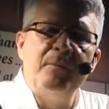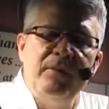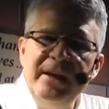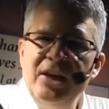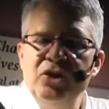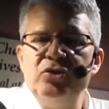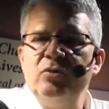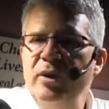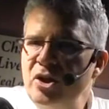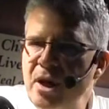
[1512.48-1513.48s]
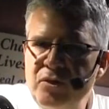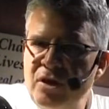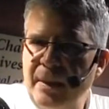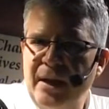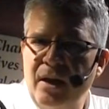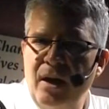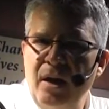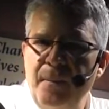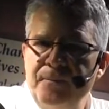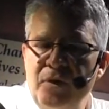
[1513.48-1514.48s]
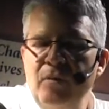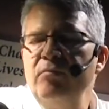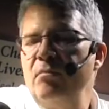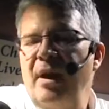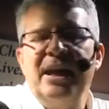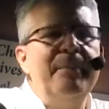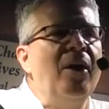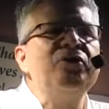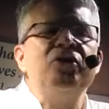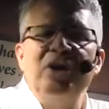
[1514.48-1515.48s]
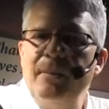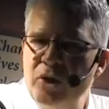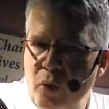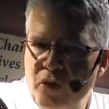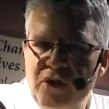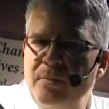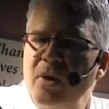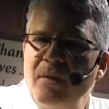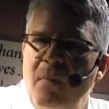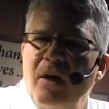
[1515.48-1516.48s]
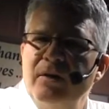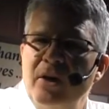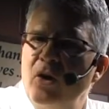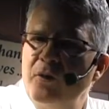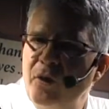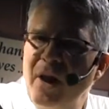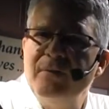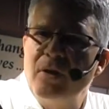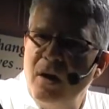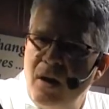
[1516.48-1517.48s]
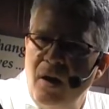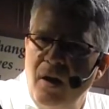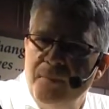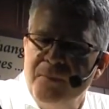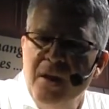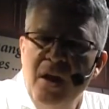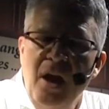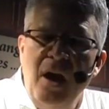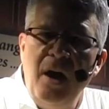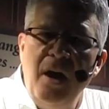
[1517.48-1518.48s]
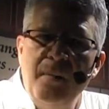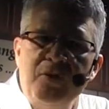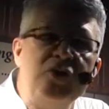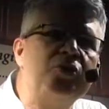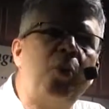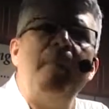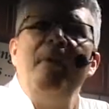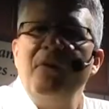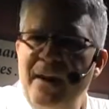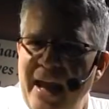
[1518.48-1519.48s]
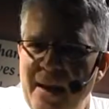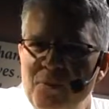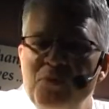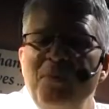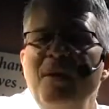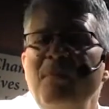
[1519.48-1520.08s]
please reach out to me. My email is the same as yours, tim.martin@cookforlife.com. Just swap out the names, but